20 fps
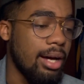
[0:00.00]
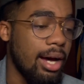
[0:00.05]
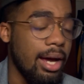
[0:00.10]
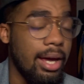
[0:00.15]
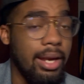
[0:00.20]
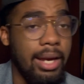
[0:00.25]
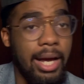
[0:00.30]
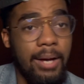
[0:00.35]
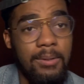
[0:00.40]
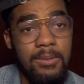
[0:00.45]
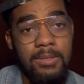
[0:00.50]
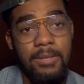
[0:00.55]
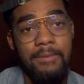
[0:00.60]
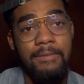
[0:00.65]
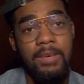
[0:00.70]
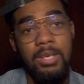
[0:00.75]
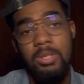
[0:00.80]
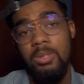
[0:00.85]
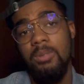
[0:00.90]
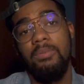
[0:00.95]
I announced the
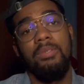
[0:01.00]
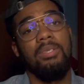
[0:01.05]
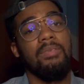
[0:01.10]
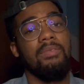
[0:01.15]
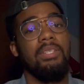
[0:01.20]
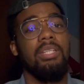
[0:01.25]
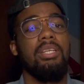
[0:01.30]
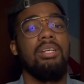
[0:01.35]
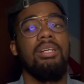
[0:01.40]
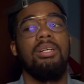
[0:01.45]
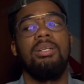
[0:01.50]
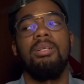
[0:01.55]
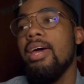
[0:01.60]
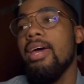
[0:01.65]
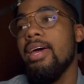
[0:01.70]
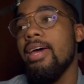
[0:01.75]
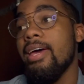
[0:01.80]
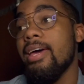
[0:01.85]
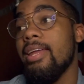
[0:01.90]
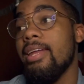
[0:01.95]
face reveal video
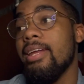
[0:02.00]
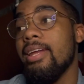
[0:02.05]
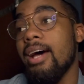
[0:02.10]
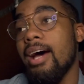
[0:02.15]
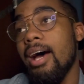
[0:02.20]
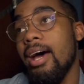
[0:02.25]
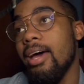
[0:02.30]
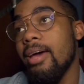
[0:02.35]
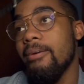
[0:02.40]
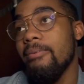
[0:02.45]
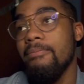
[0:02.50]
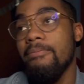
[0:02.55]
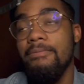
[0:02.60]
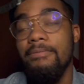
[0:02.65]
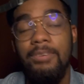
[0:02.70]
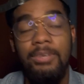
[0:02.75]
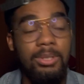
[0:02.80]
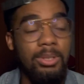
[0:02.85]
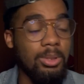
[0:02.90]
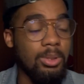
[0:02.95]
and I
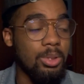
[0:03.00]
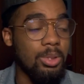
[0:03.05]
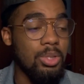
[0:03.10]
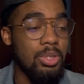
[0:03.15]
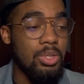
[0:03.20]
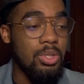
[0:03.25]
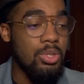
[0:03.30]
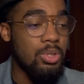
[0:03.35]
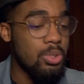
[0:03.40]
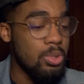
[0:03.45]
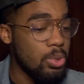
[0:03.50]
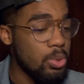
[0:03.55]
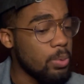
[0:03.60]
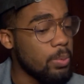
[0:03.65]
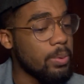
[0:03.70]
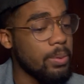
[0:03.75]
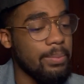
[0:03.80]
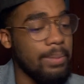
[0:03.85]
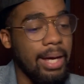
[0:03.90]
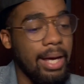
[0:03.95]
feel
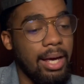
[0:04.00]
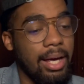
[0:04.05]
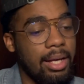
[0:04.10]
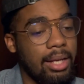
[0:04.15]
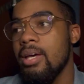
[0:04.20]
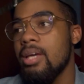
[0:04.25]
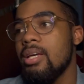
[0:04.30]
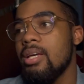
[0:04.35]
super bad.